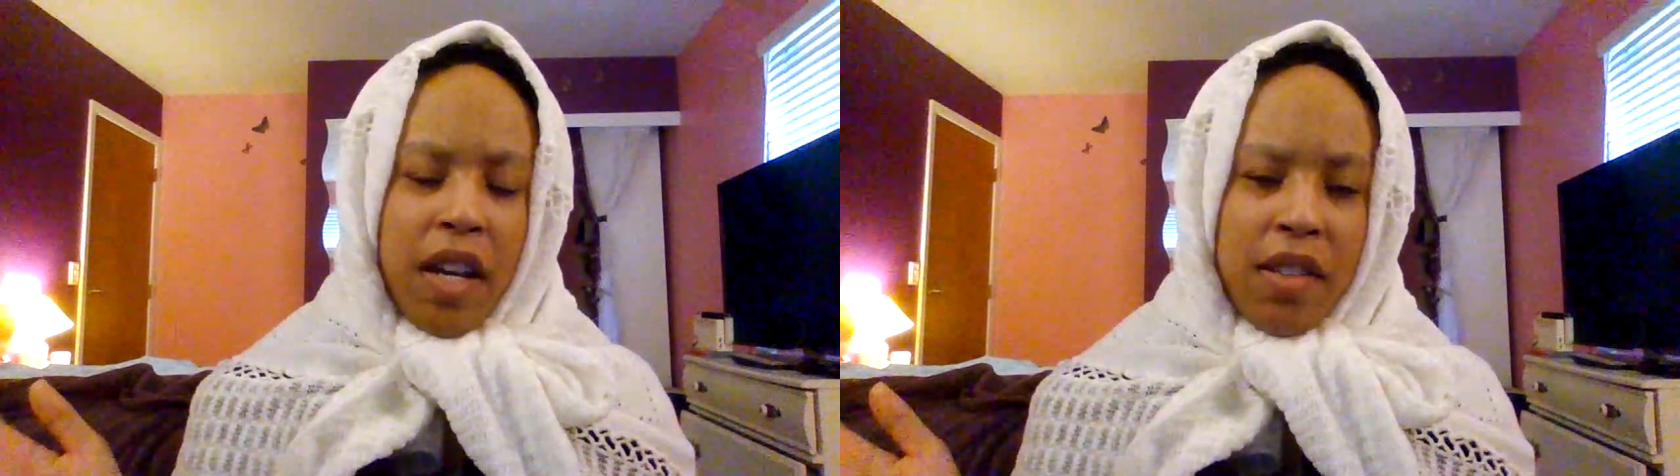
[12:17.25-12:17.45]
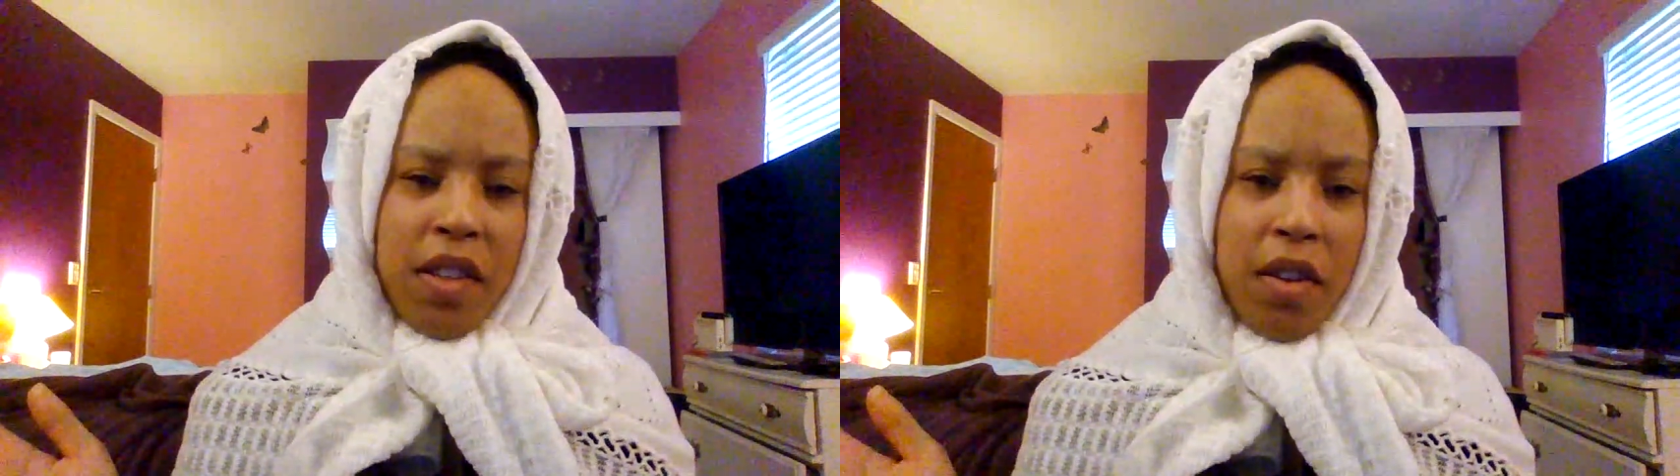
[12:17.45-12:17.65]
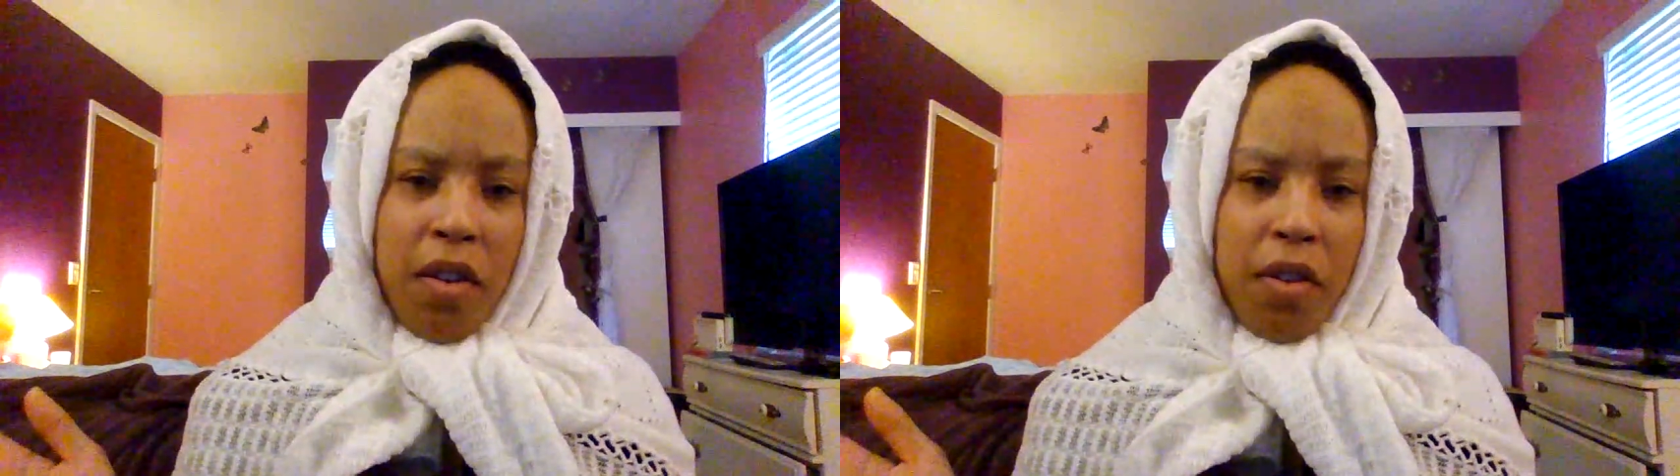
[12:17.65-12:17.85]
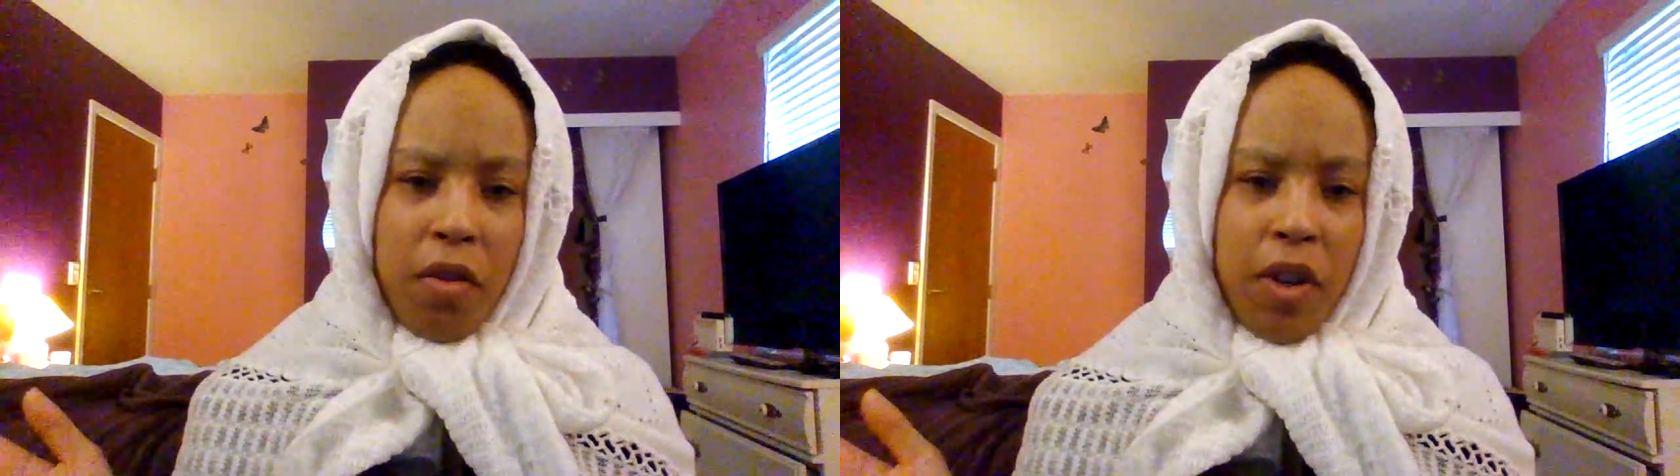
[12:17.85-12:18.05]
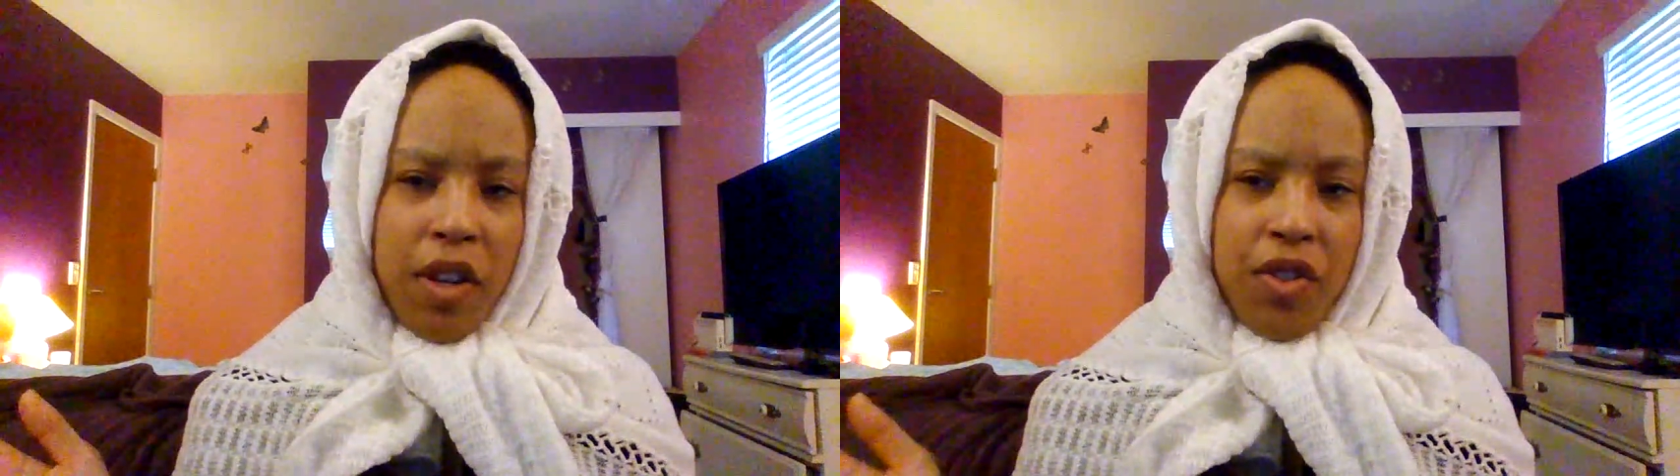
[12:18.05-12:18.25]
asking all
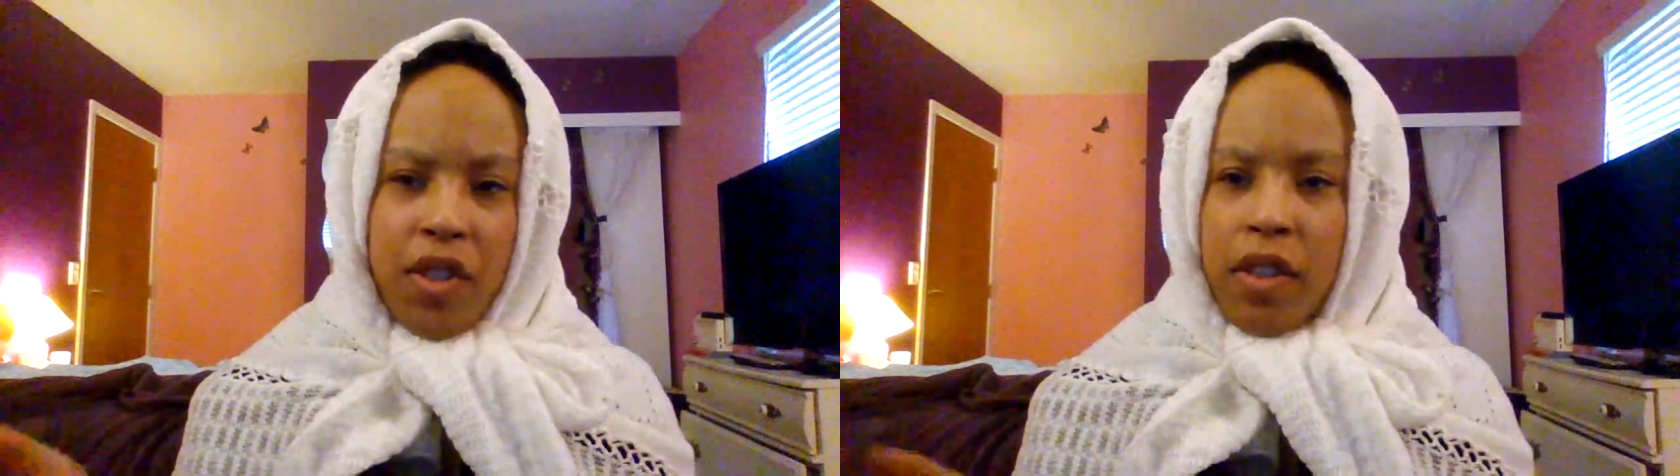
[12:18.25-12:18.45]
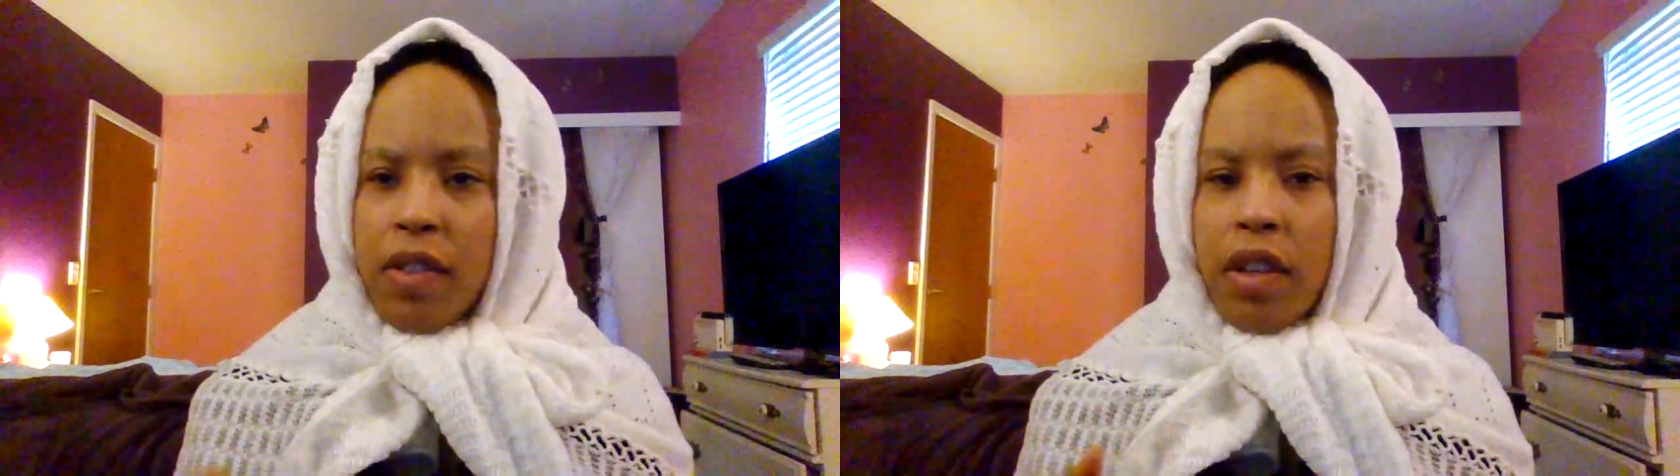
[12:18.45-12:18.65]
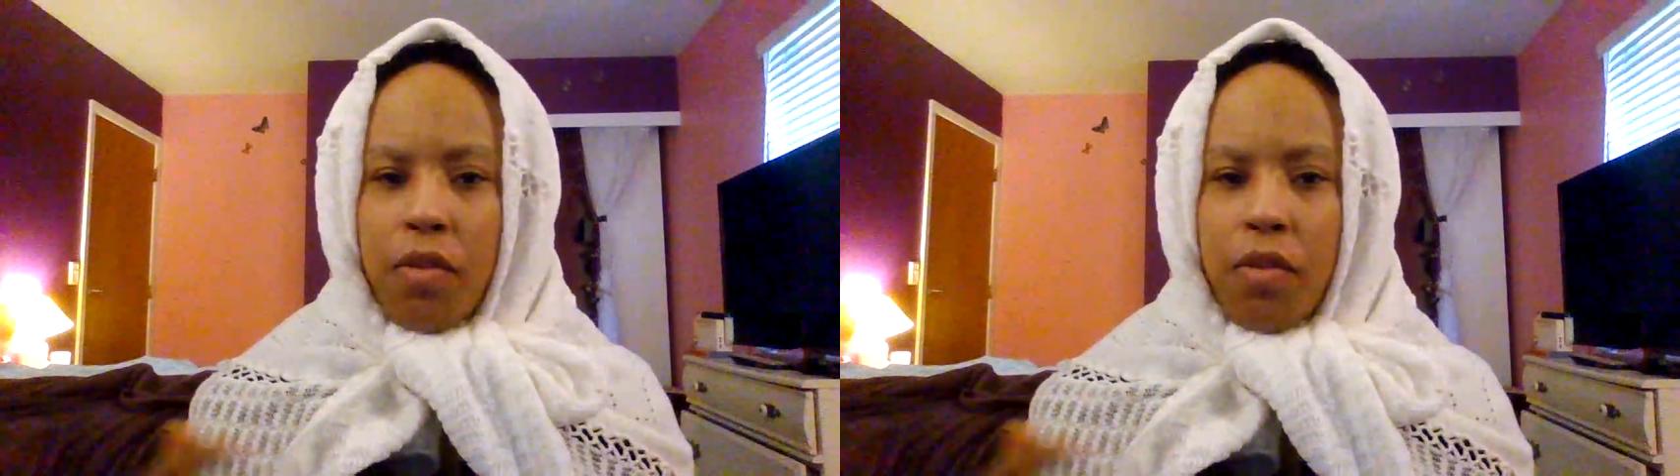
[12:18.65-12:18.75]
the questions,